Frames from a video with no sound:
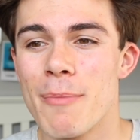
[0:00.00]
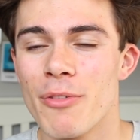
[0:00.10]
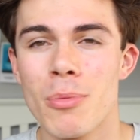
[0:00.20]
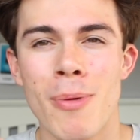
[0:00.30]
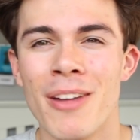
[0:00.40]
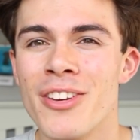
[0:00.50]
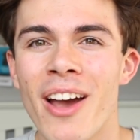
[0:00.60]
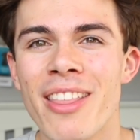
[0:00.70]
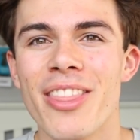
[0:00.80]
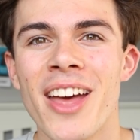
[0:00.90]
from about
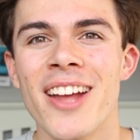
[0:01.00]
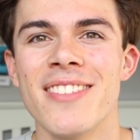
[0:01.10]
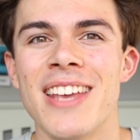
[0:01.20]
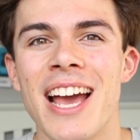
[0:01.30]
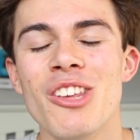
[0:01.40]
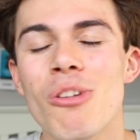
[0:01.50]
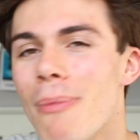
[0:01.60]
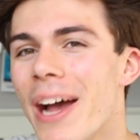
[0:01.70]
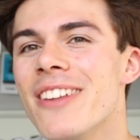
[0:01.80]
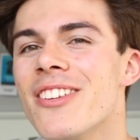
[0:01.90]
9:30, and you
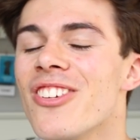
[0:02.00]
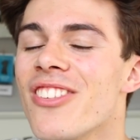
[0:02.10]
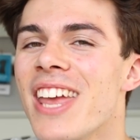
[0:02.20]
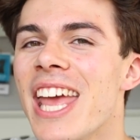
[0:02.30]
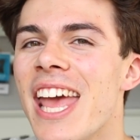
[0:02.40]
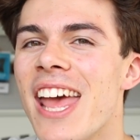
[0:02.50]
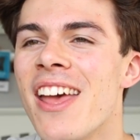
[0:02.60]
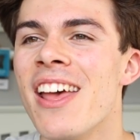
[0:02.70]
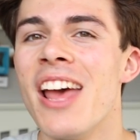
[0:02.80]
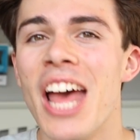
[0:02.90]
might just hear
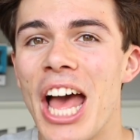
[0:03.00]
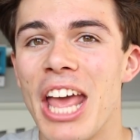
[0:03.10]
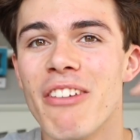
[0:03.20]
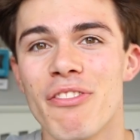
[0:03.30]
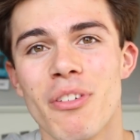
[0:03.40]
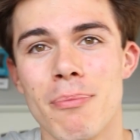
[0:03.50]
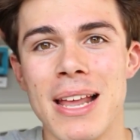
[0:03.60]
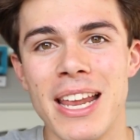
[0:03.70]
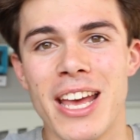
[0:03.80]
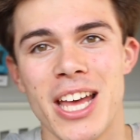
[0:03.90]
a
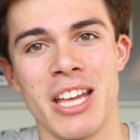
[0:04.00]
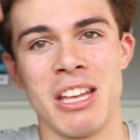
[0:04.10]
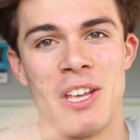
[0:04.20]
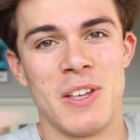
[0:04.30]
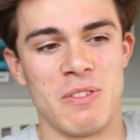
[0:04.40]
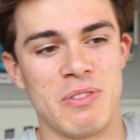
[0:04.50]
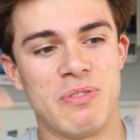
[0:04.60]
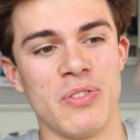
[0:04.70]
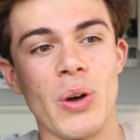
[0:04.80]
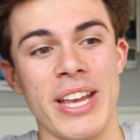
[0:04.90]
familiar
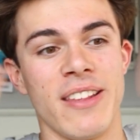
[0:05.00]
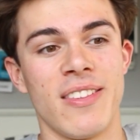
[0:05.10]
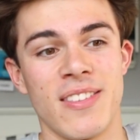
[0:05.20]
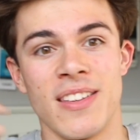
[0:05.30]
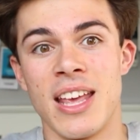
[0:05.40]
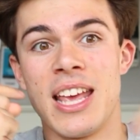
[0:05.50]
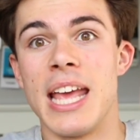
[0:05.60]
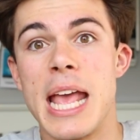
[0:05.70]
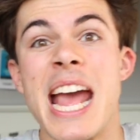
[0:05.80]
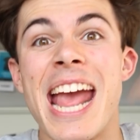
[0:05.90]
voice.
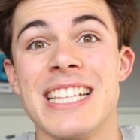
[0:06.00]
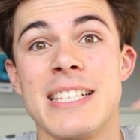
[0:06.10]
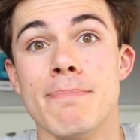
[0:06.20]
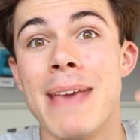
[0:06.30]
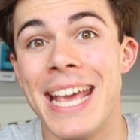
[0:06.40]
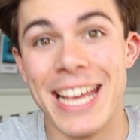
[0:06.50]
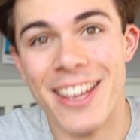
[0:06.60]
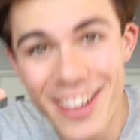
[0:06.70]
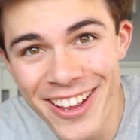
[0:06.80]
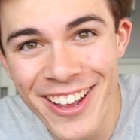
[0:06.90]
It's
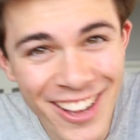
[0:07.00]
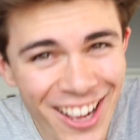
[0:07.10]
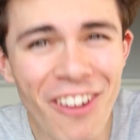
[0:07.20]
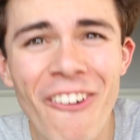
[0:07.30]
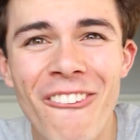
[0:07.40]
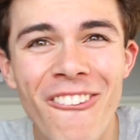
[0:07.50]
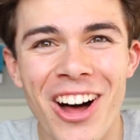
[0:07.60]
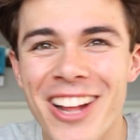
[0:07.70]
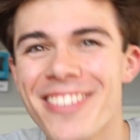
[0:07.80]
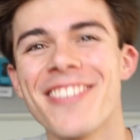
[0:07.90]
me.
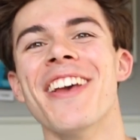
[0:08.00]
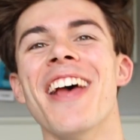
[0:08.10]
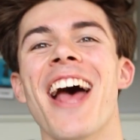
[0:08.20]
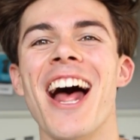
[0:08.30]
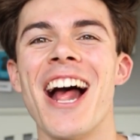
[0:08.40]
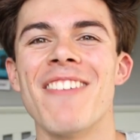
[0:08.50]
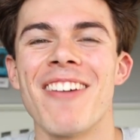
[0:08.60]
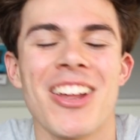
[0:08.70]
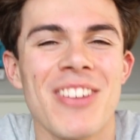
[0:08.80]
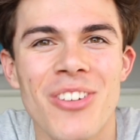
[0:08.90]
What? I'm
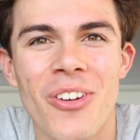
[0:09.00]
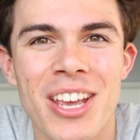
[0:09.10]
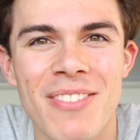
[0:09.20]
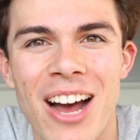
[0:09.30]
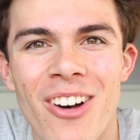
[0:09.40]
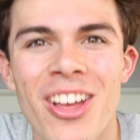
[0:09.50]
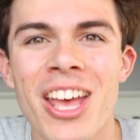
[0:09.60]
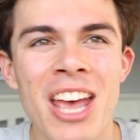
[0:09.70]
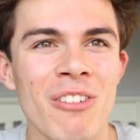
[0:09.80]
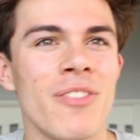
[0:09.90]
going to be talking about
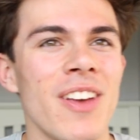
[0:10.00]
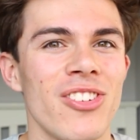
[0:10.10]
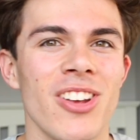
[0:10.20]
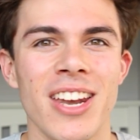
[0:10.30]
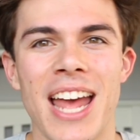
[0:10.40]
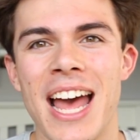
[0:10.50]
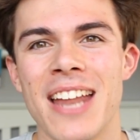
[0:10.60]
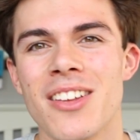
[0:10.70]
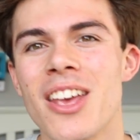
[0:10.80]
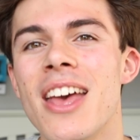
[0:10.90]
revision
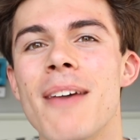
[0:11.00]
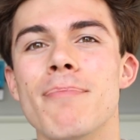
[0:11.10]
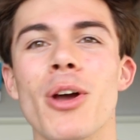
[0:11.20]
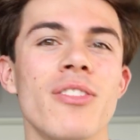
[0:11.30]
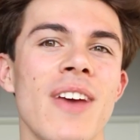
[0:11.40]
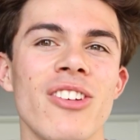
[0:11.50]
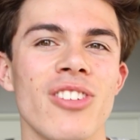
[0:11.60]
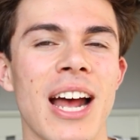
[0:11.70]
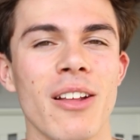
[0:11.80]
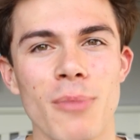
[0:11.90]
and
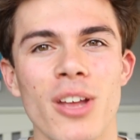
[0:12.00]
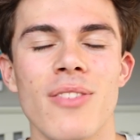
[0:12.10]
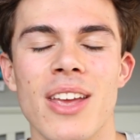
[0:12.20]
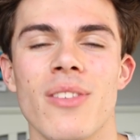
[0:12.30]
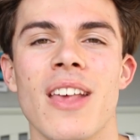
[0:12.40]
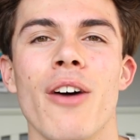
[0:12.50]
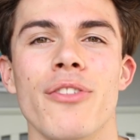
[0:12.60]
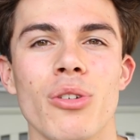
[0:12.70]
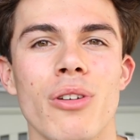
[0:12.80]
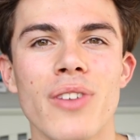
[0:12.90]
motivation, how to motivate
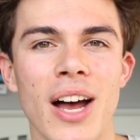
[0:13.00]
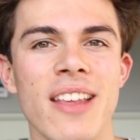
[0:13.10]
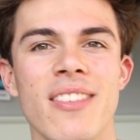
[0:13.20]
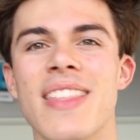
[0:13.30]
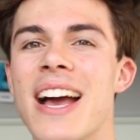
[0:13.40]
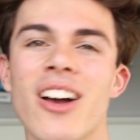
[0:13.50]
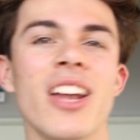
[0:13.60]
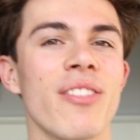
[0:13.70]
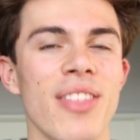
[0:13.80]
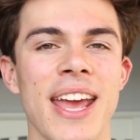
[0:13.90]
yourself to revise, that
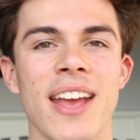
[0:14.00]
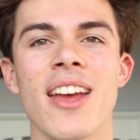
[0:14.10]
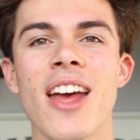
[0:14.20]
kind of thing.